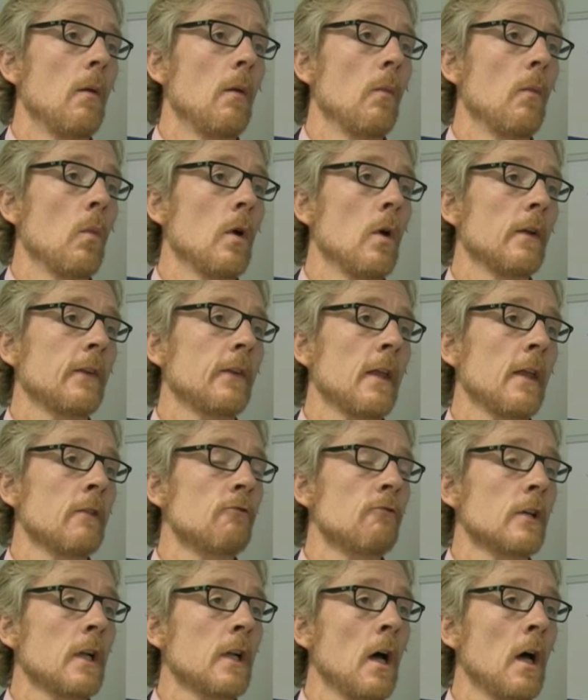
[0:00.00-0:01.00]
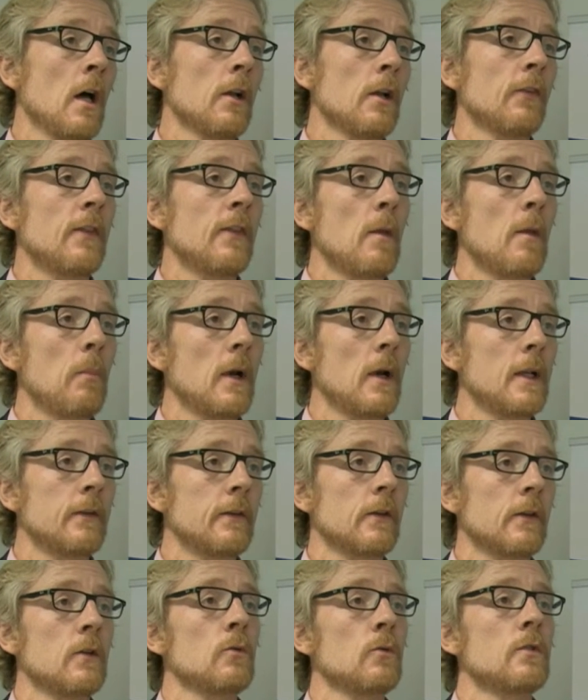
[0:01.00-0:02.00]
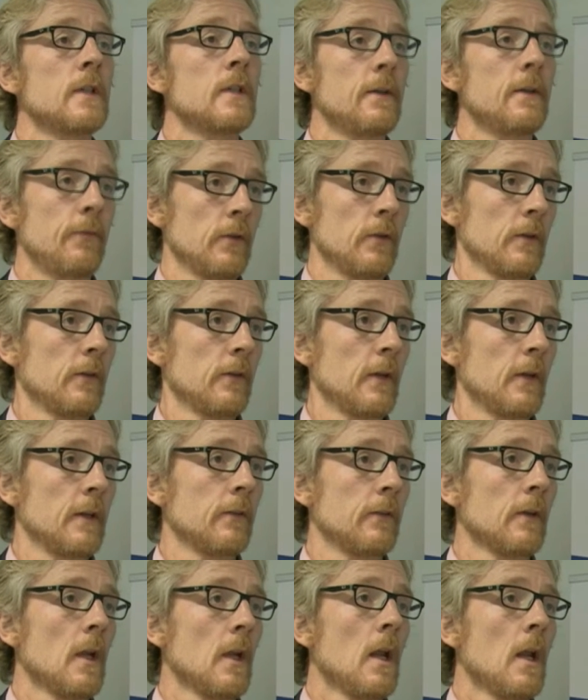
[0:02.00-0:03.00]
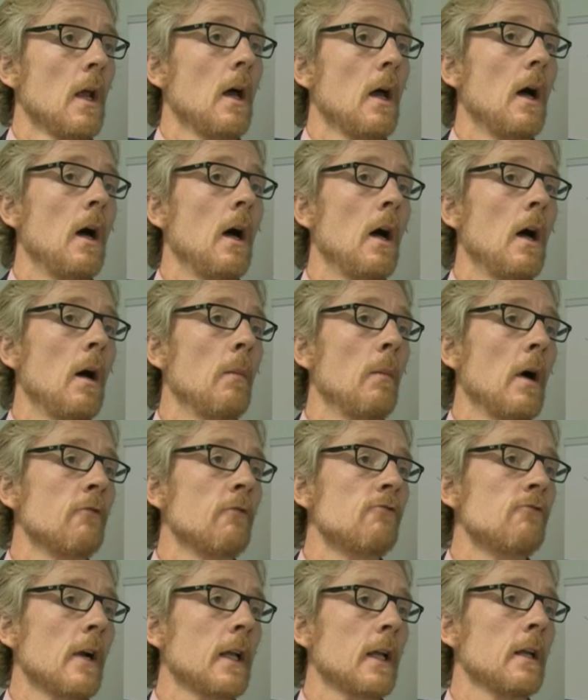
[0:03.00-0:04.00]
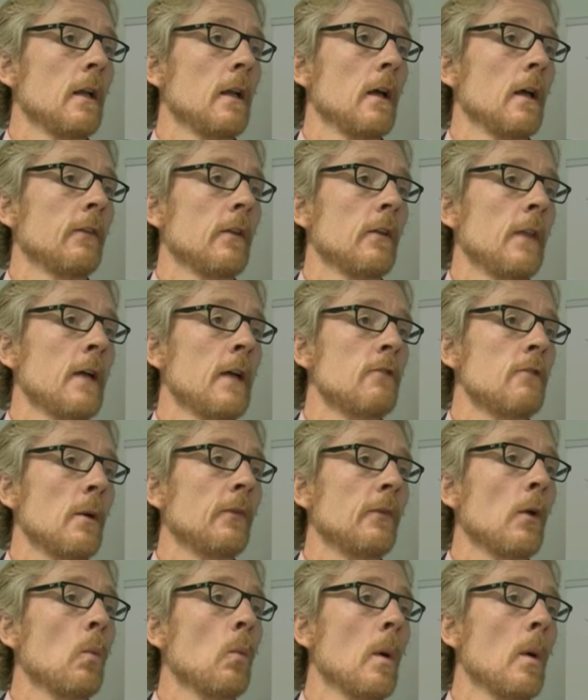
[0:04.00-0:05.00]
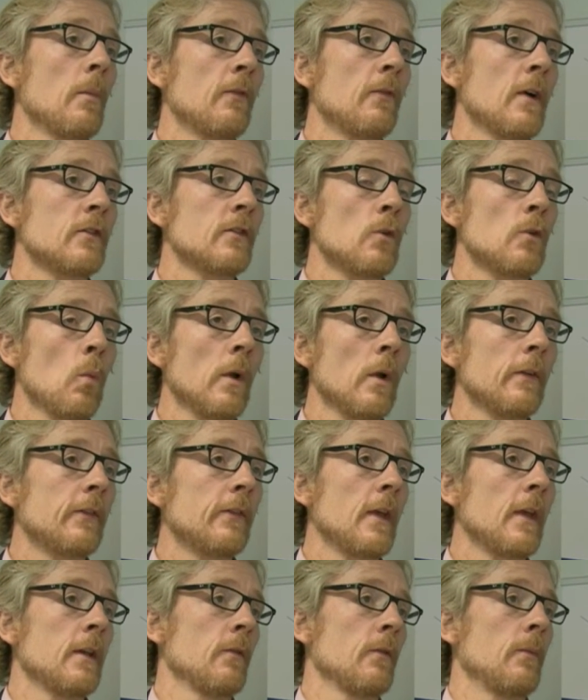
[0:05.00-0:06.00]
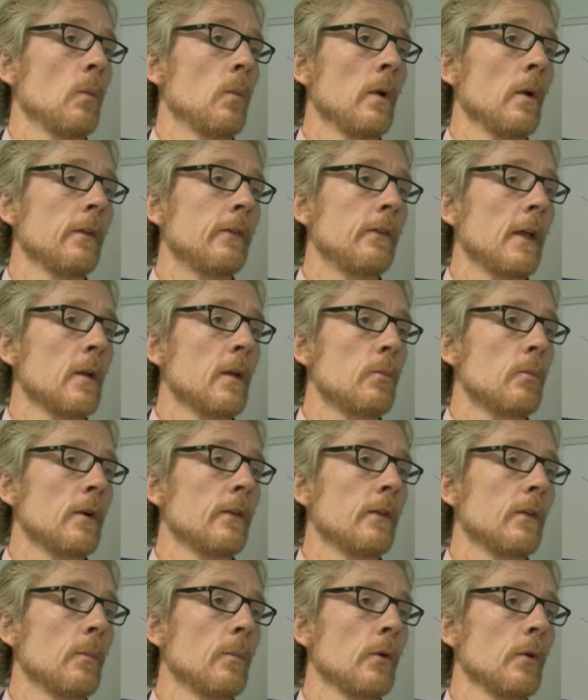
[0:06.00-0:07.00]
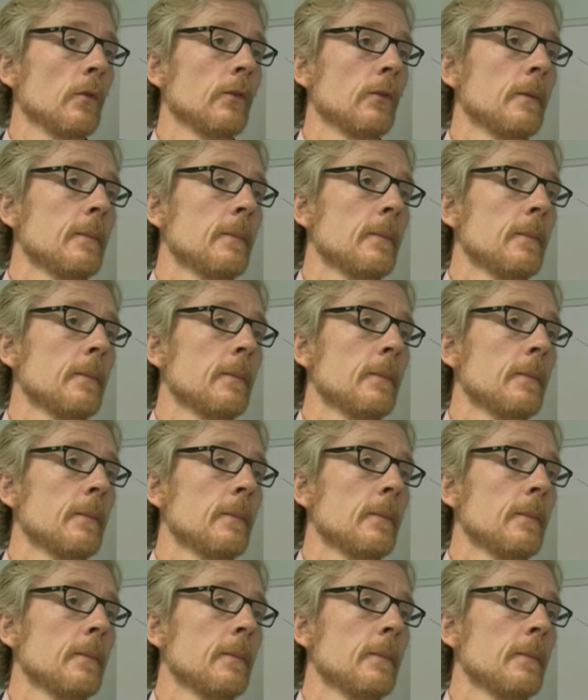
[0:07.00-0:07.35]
work together regardless of their political differences, and recognise that they represent one profession, one set of principles.